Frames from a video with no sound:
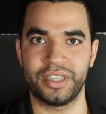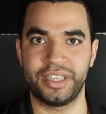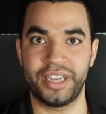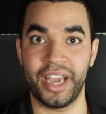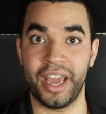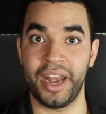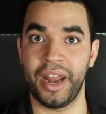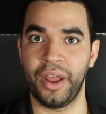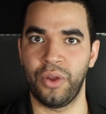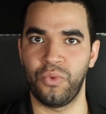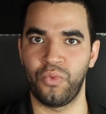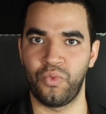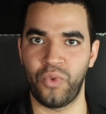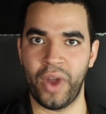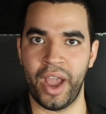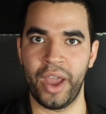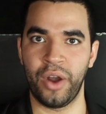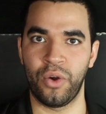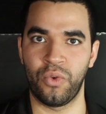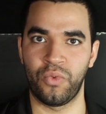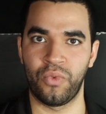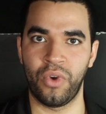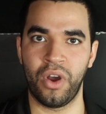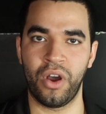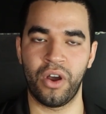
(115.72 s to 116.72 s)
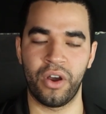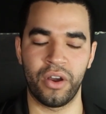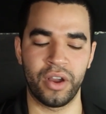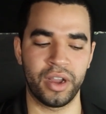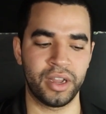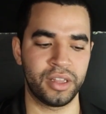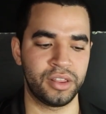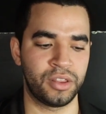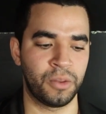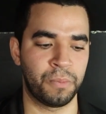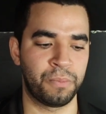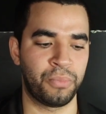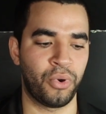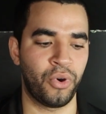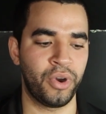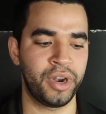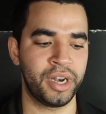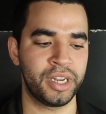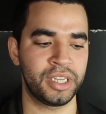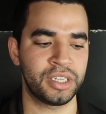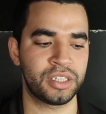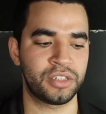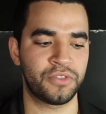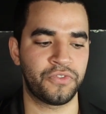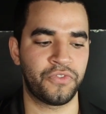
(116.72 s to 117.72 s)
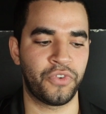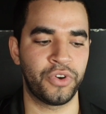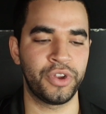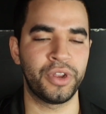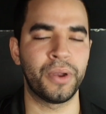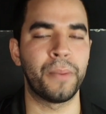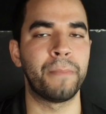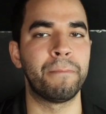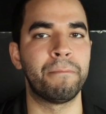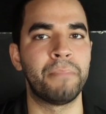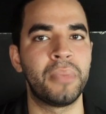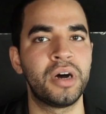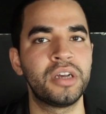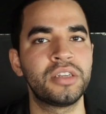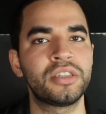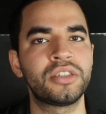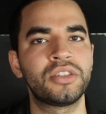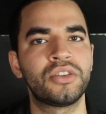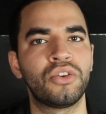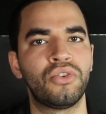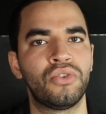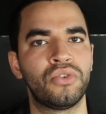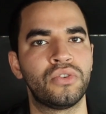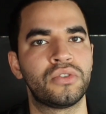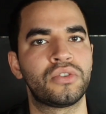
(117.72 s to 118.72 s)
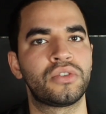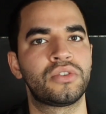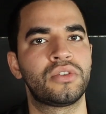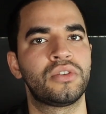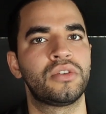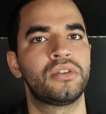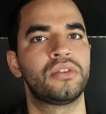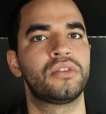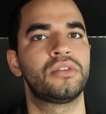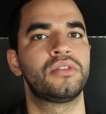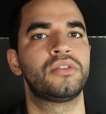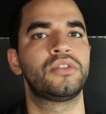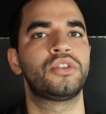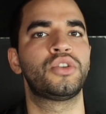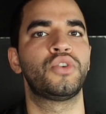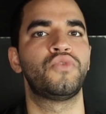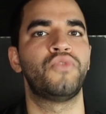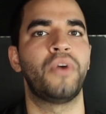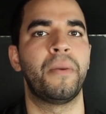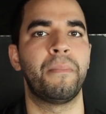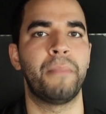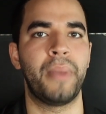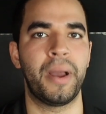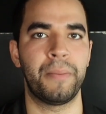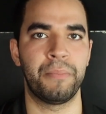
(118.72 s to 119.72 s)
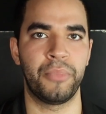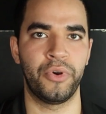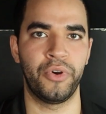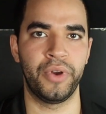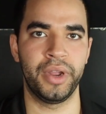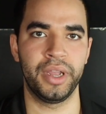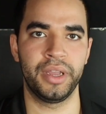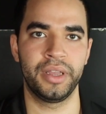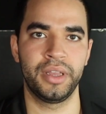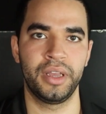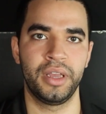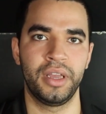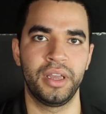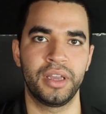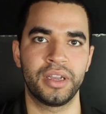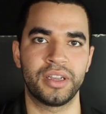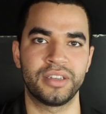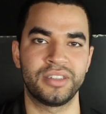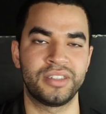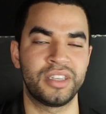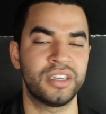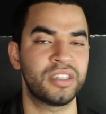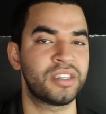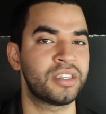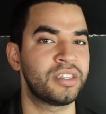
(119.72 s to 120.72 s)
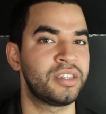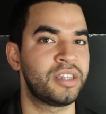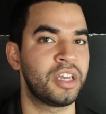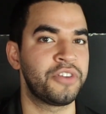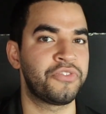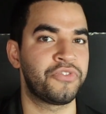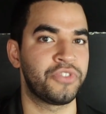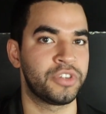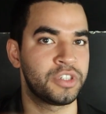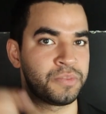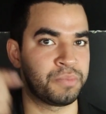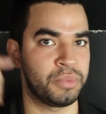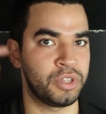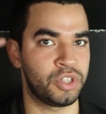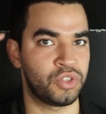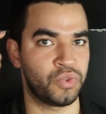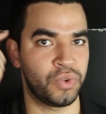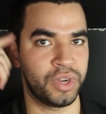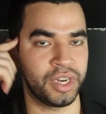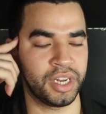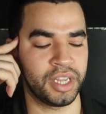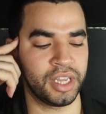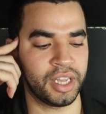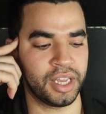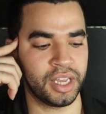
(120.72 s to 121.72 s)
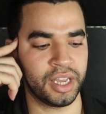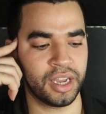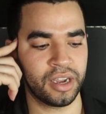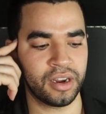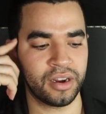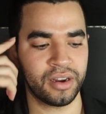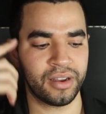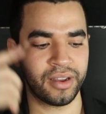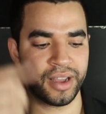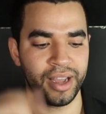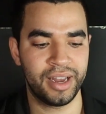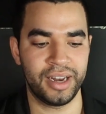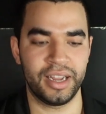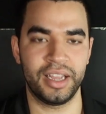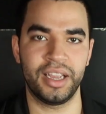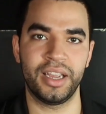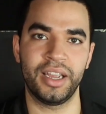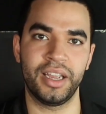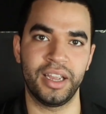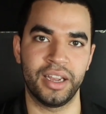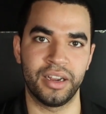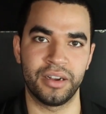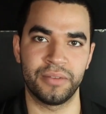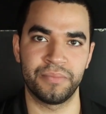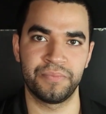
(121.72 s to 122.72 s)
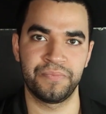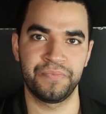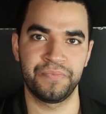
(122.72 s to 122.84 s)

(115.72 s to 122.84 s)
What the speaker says: get it right or wrong. The point is for your muscles to remember it, because there's a difference between here and here,